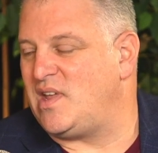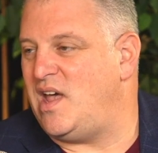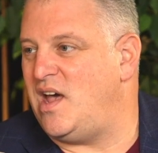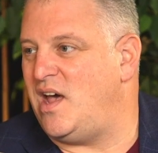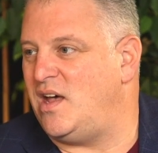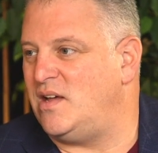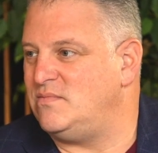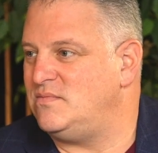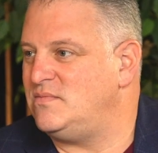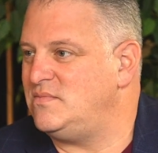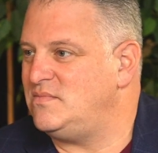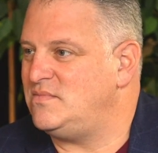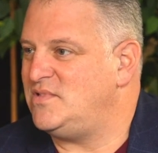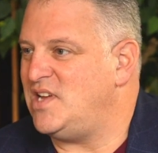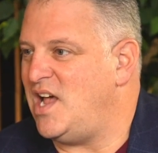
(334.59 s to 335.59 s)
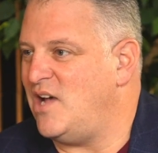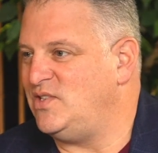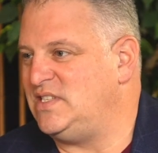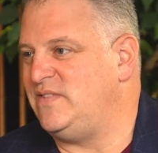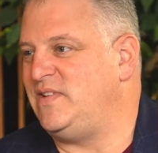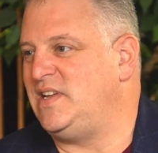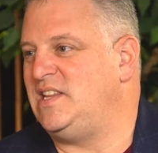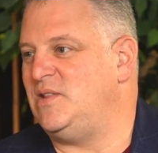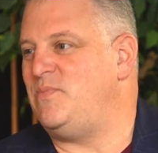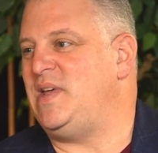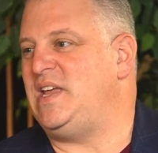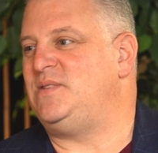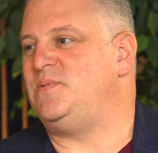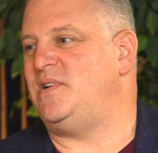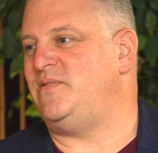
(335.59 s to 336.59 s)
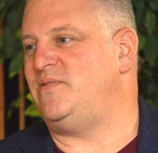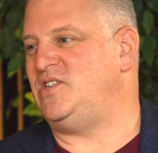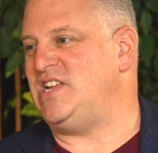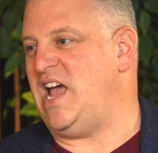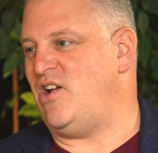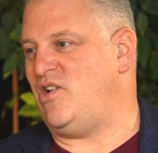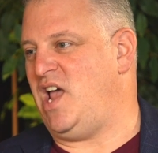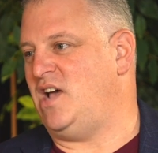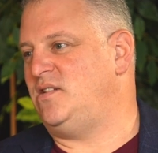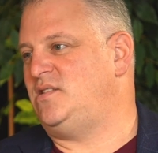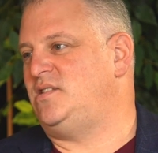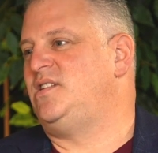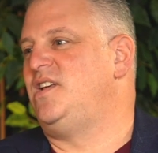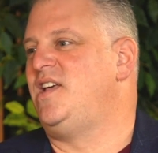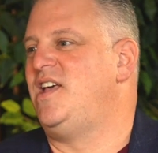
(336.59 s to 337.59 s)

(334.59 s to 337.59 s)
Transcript: I was living in the basement of her townhouse.